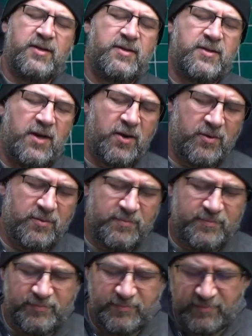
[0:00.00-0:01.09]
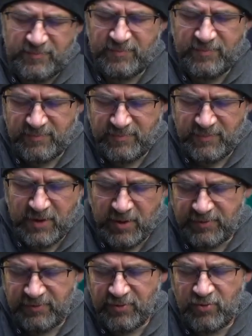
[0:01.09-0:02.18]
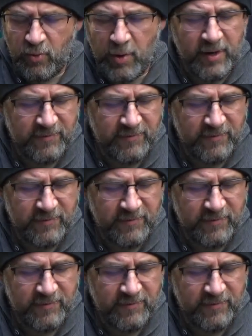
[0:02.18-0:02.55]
So we'll go through quite